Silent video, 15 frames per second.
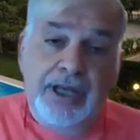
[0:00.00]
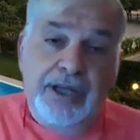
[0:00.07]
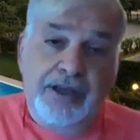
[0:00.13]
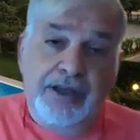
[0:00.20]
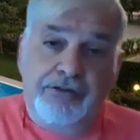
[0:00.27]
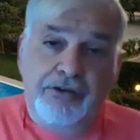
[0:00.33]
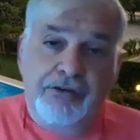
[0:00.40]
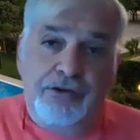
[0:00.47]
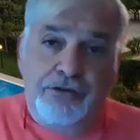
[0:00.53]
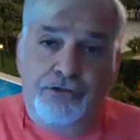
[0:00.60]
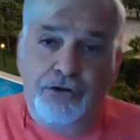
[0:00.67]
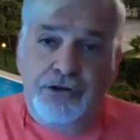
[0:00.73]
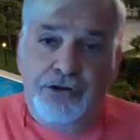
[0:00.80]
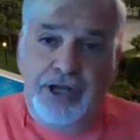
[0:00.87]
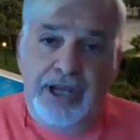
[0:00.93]
And this is a
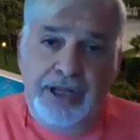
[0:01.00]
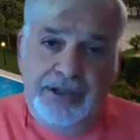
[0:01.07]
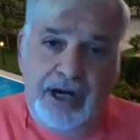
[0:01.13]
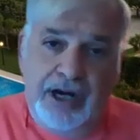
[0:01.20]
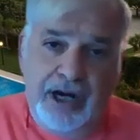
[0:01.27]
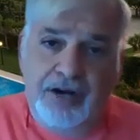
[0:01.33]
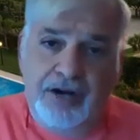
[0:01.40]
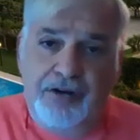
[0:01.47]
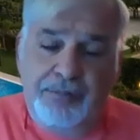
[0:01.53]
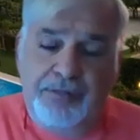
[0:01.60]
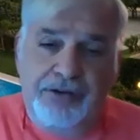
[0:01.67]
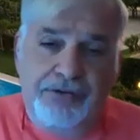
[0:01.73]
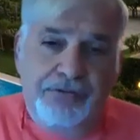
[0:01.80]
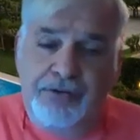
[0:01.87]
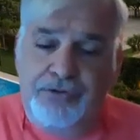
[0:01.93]
journal like the Harvard
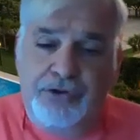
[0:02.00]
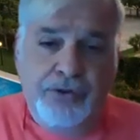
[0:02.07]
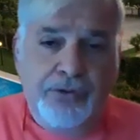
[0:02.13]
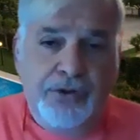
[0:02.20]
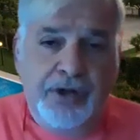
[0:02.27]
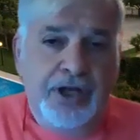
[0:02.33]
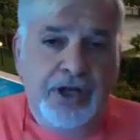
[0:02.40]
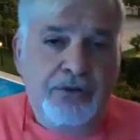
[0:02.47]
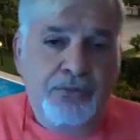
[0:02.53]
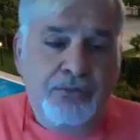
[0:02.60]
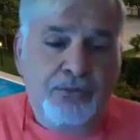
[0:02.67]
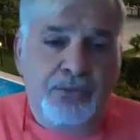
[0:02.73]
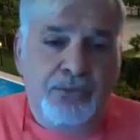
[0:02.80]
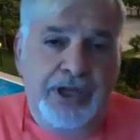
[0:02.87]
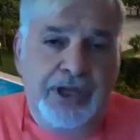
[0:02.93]
Business Review. And
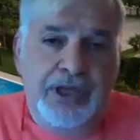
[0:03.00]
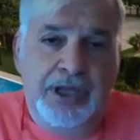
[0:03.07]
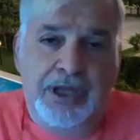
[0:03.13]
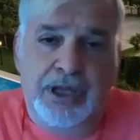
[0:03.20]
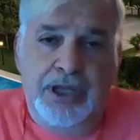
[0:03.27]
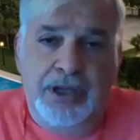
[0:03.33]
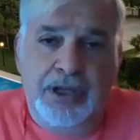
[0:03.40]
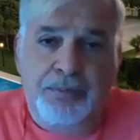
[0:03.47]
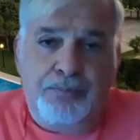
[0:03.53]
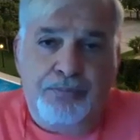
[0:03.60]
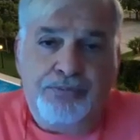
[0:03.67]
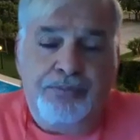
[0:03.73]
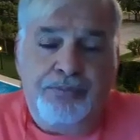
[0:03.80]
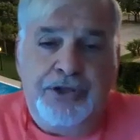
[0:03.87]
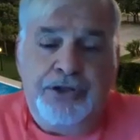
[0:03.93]
we,
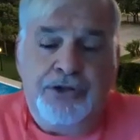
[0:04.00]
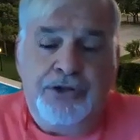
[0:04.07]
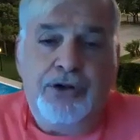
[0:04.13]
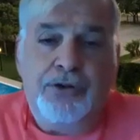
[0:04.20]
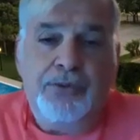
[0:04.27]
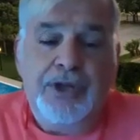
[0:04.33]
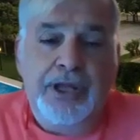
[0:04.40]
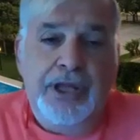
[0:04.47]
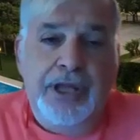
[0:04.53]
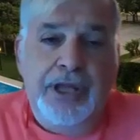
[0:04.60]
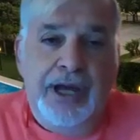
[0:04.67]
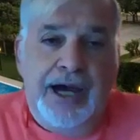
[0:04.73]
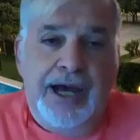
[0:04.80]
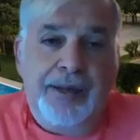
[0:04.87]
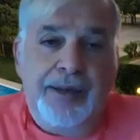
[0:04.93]
you know,
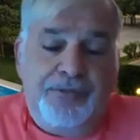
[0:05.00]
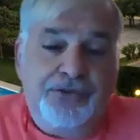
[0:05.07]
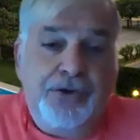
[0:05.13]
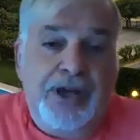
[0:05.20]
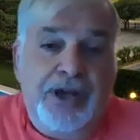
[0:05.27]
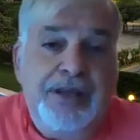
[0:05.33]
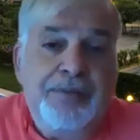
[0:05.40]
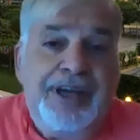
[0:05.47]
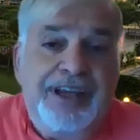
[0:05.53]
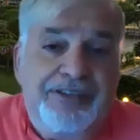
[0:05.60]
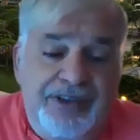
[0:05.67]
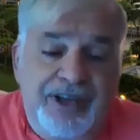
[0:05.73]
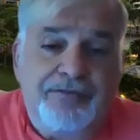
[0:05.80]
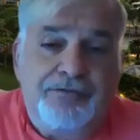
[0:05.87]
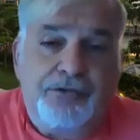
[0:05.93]
I'm training
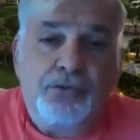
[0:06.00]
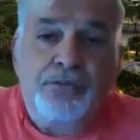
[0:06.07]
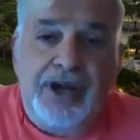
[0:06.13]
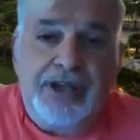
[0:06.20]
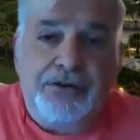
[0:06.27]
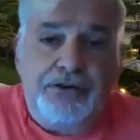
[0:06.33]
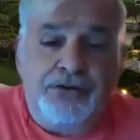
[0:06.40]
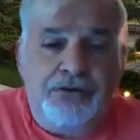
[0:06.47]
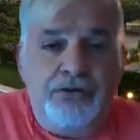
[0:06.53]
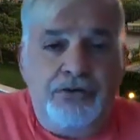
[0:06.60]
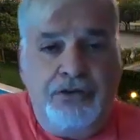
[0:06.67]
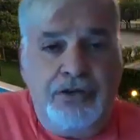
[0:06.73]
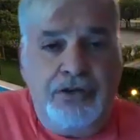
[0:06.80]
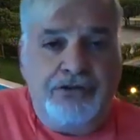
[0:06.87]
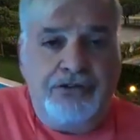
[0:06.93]
myself to write
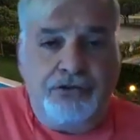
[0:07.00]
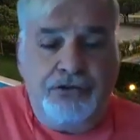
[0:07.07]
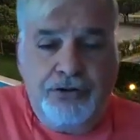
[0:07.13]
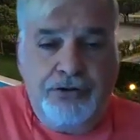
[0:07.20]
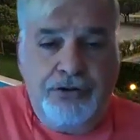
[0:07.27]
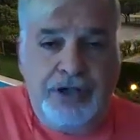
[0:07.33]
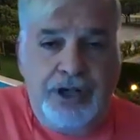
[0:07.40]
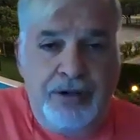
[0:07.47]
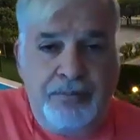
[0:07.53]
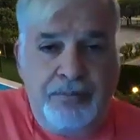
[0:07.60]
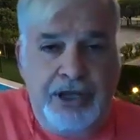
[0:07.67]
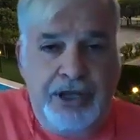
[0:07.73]
to this journal,